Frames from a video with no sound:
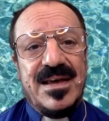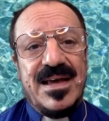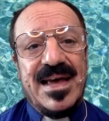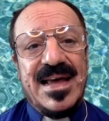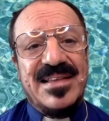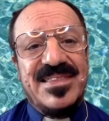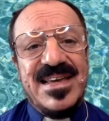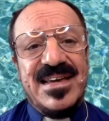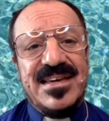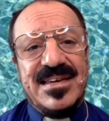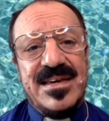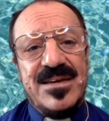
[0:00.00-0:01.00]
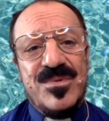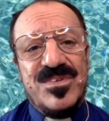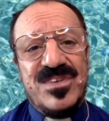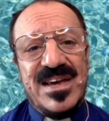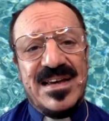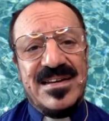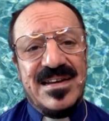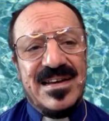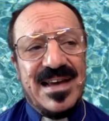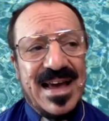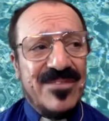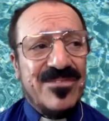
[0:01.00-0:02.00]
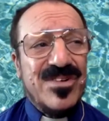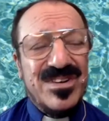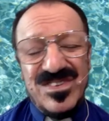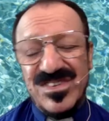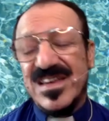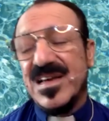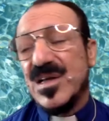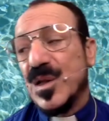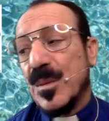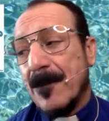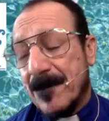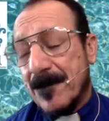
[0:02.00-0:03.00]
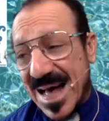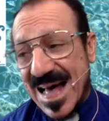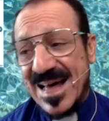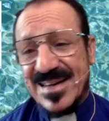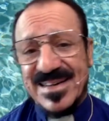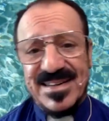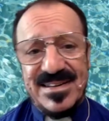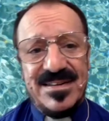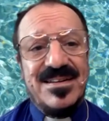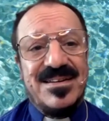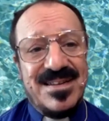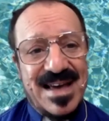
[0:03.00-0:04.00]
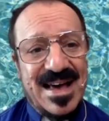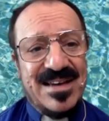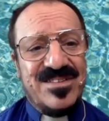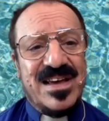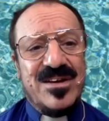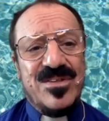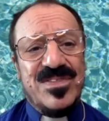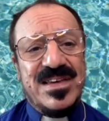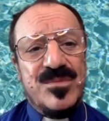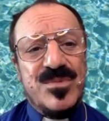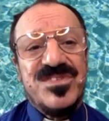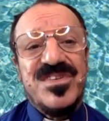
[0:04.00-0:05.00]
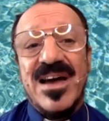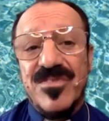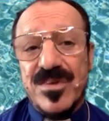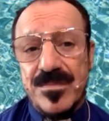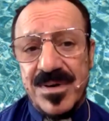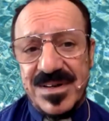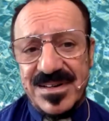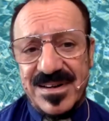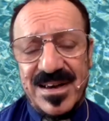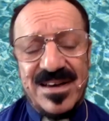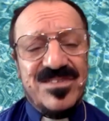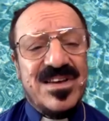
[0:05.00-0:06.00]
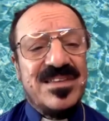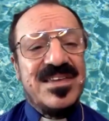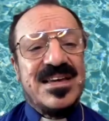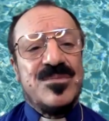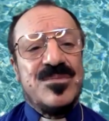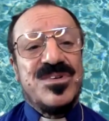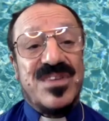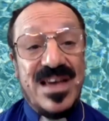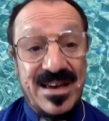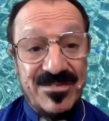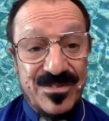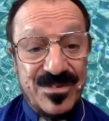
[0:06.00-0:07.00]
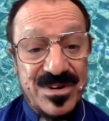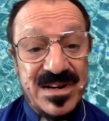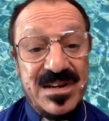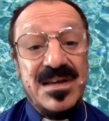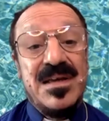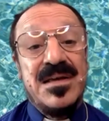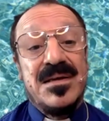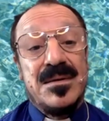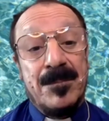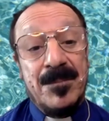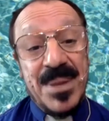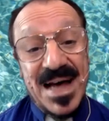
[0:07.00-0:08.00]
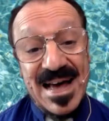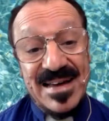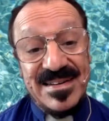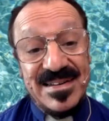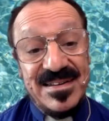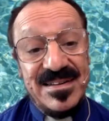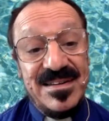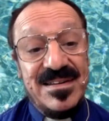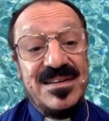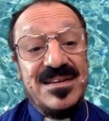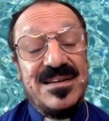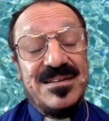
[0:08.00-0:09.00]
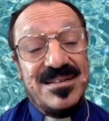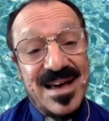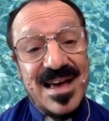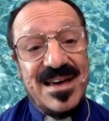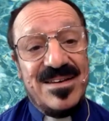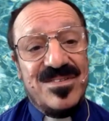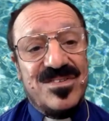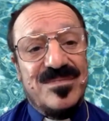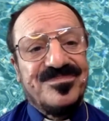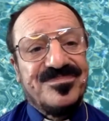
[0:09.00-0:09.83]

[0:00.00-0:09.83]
And I think he was saying every single body dies. I don't think it was everybody dies. I think it was every body dies.